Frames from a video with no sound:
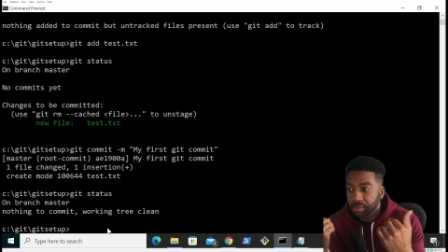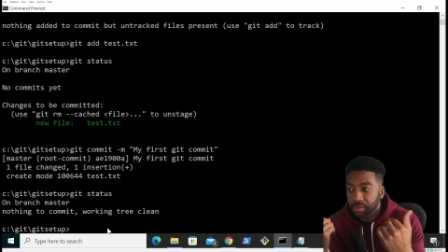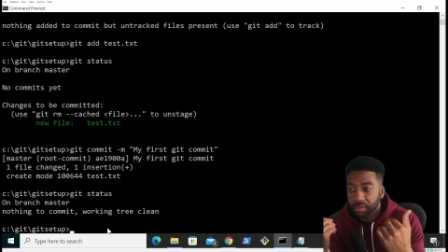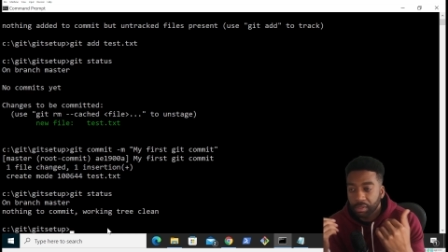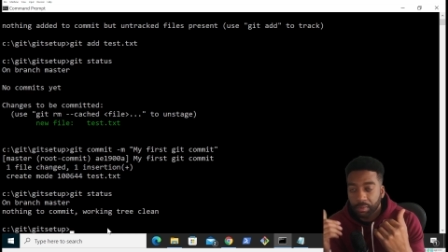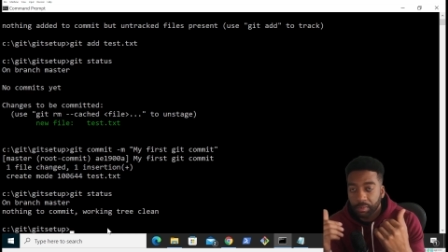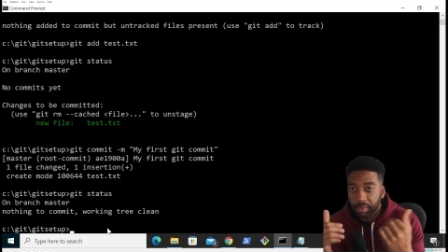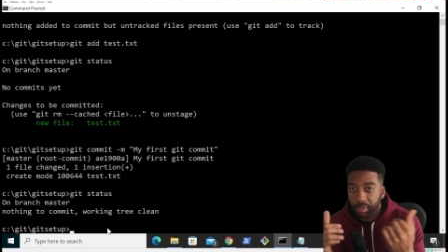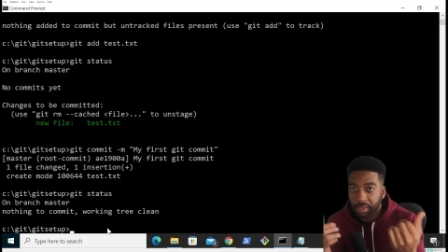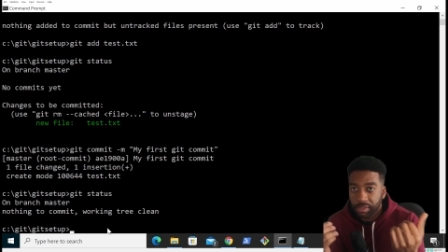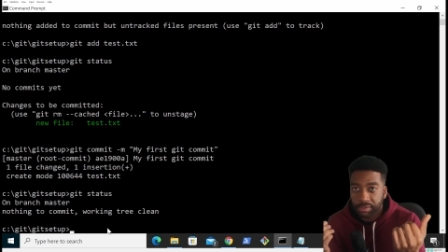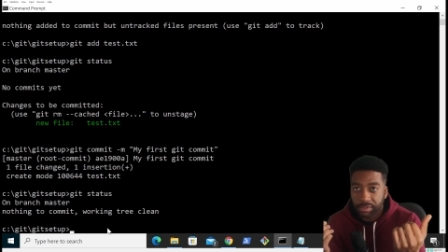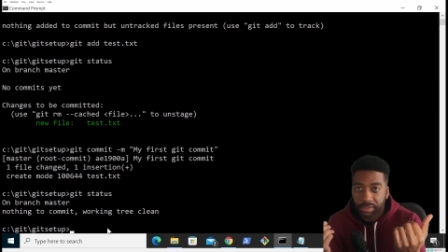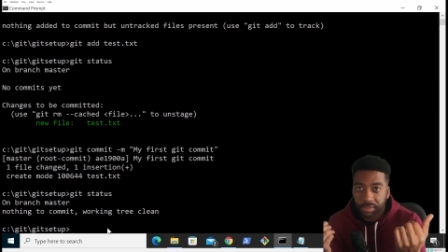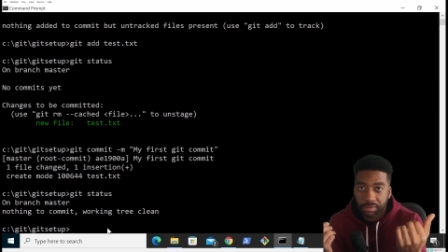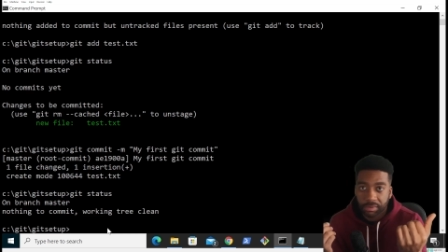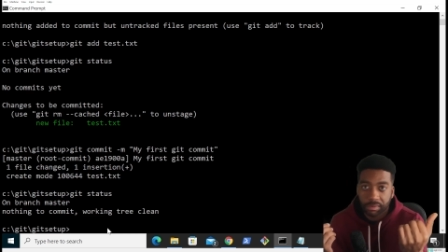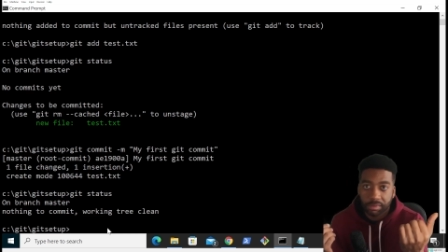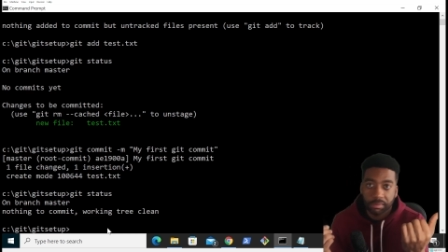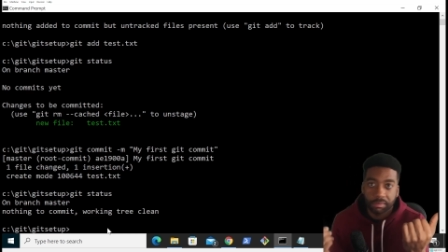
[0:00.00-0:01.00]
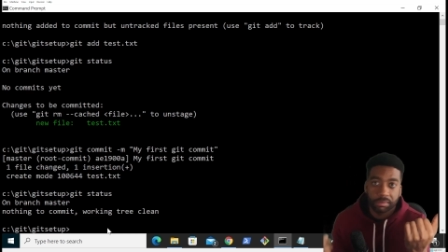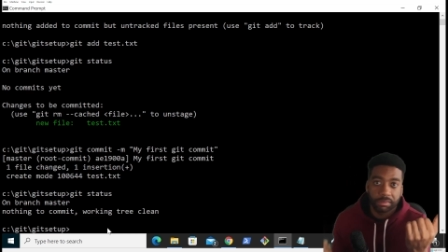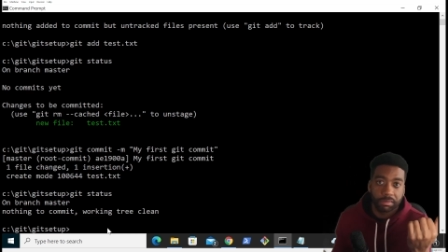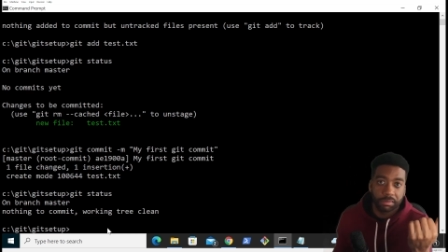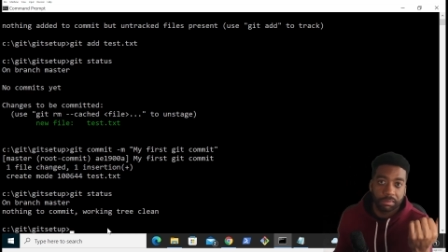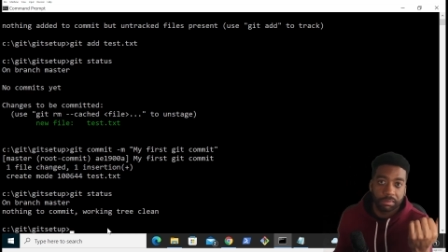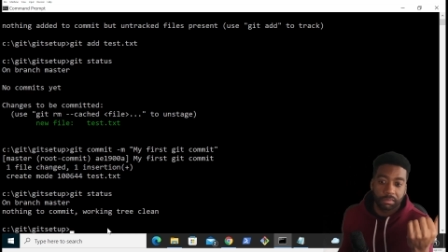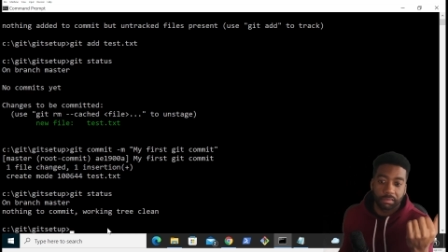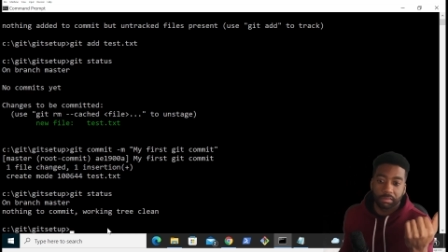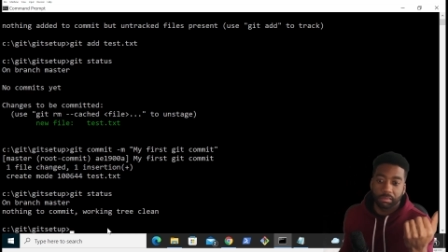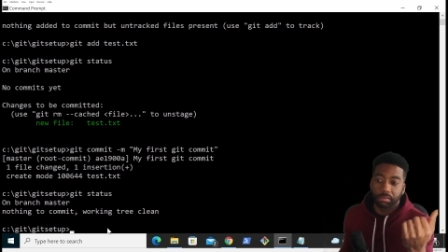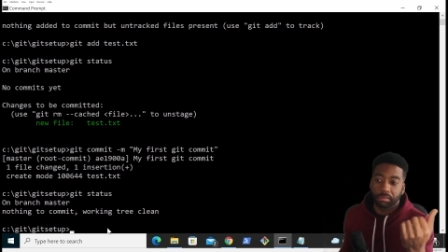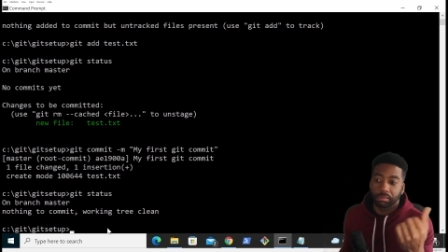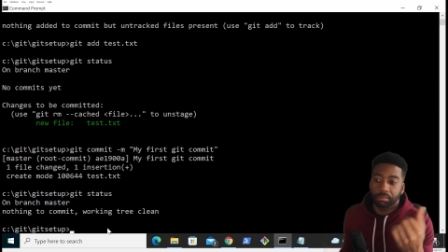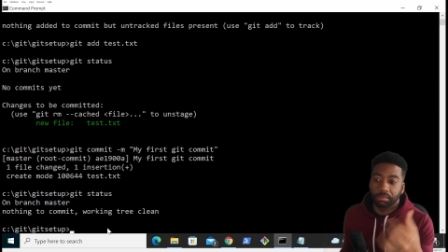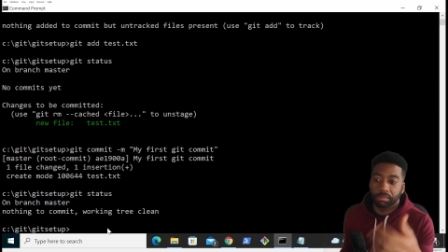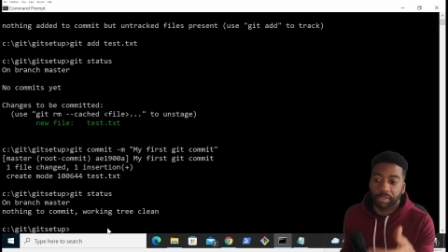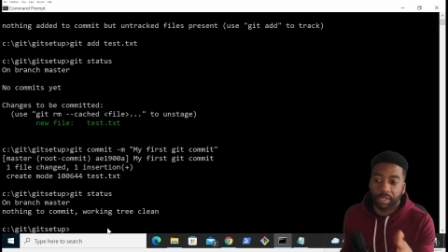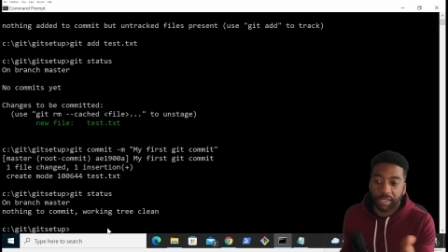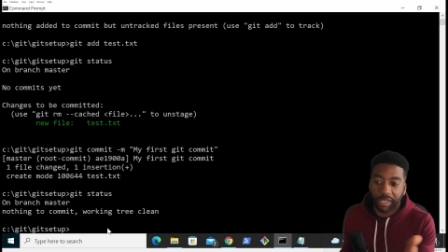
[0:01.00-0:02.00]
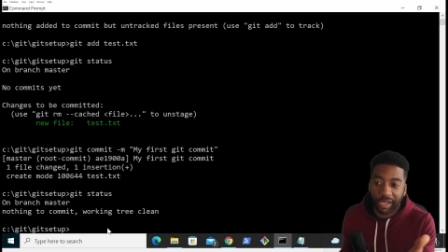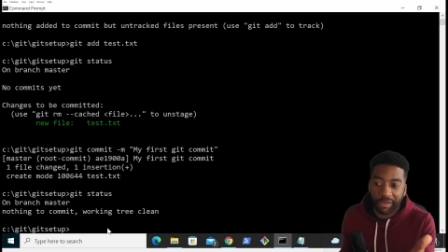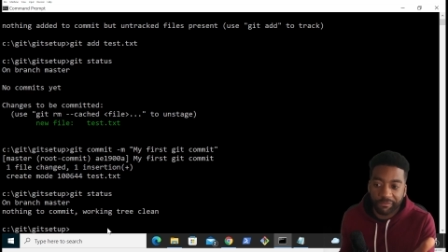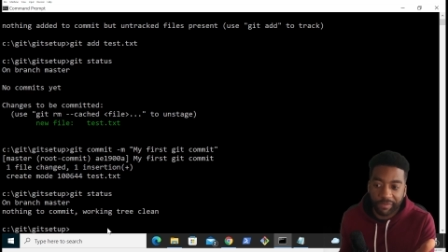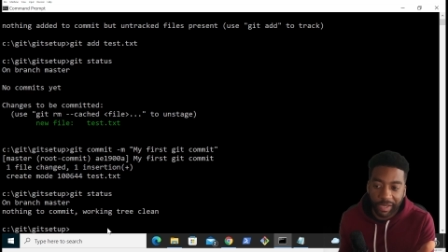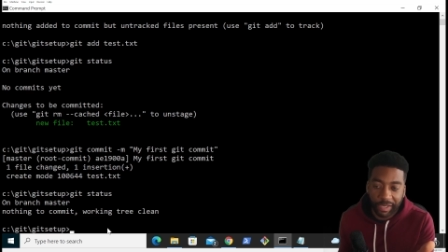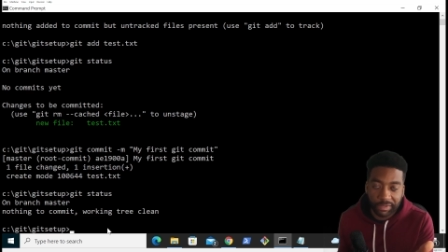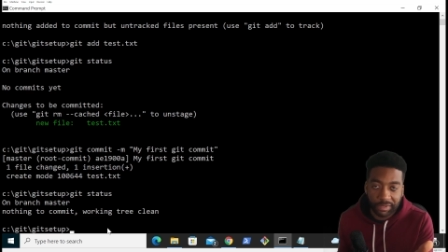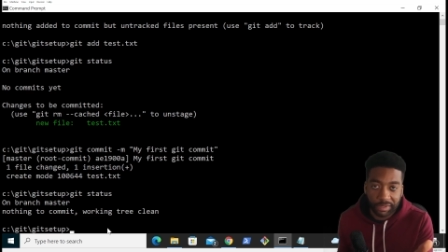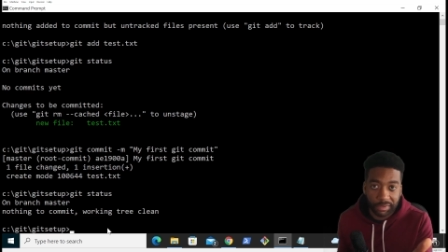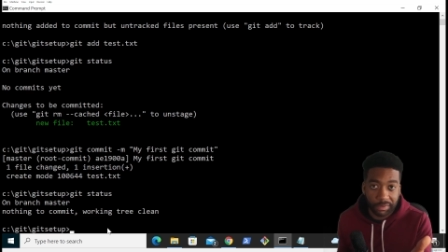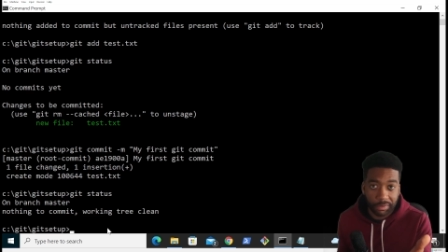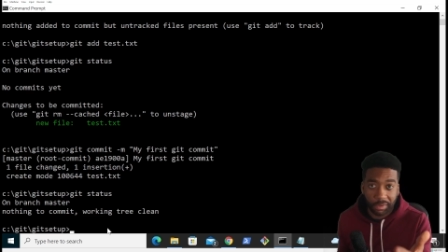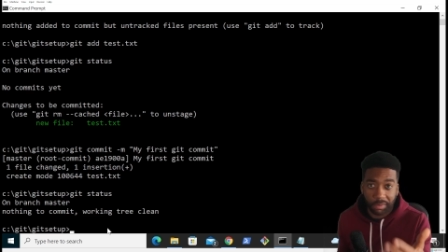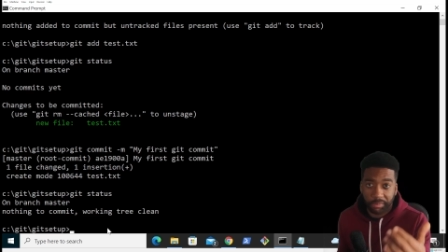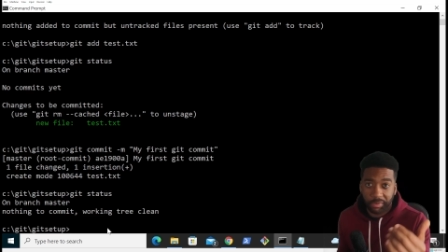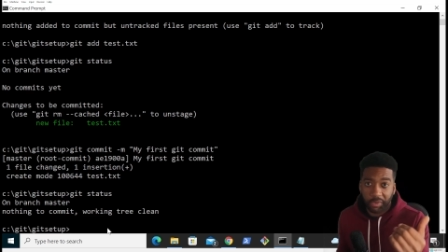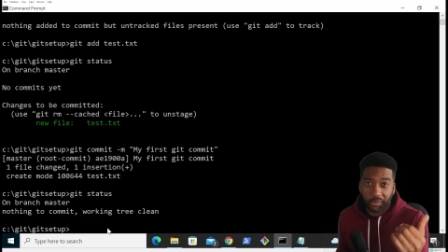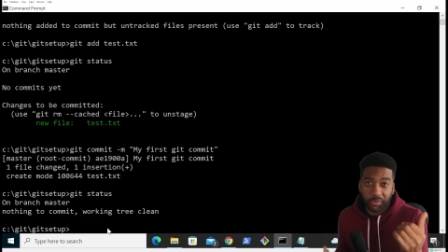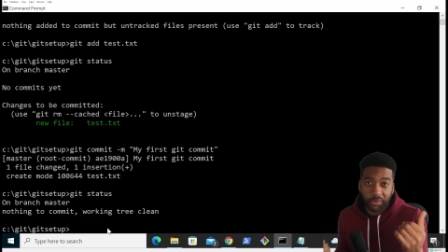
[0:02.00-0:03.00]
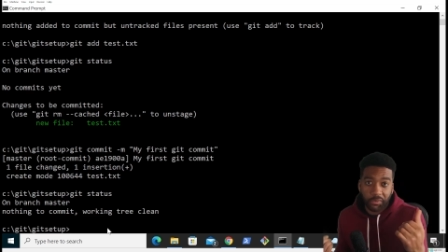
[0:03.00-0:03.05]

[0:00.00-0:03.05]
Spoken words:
no one else can have access to it. But we